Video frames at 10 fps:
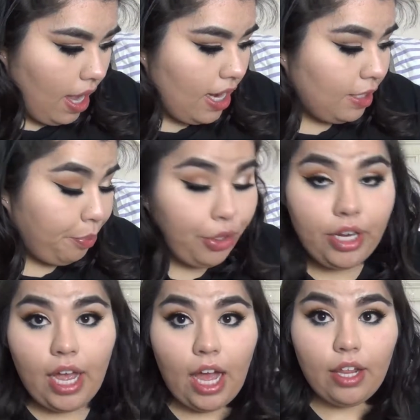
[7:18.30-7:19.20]
And it's a
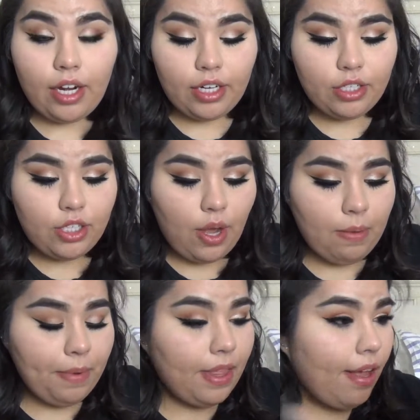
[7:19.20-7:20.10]
pretty color, so
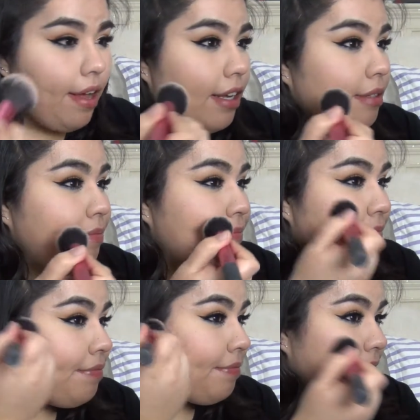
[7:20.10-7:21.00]
I'm going to put that on
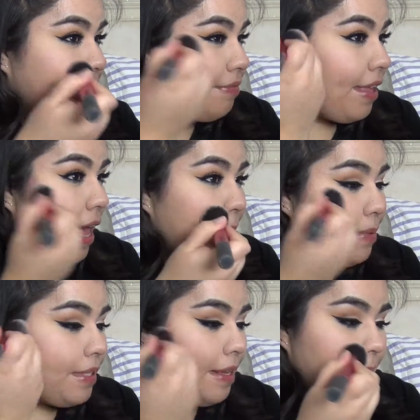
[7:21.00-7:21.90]
the
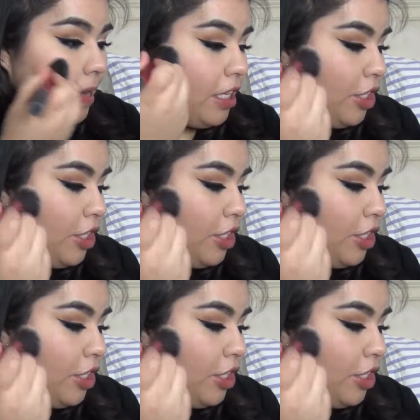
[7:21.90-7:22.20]
apples of my